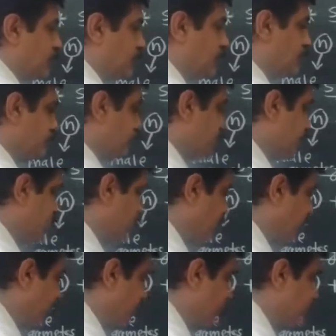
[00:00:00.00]
In the triple
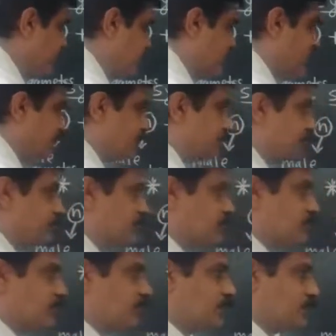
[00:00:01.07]
fusion,
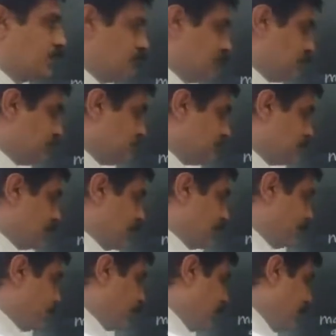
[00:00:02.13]
the
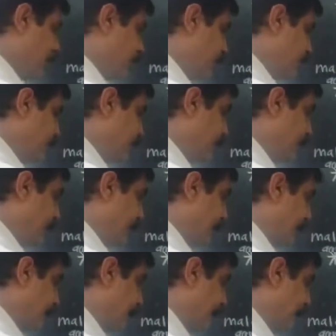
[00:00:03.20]
haploid
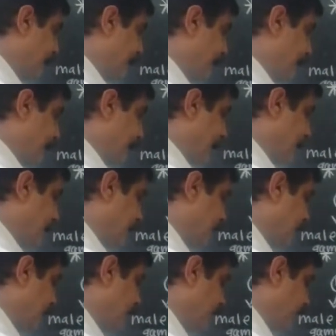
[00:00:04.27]
male
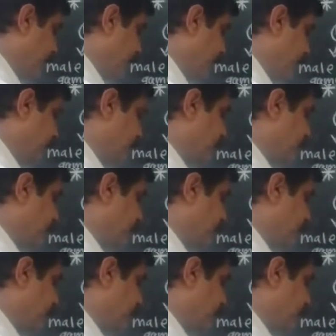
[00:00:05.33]
gamete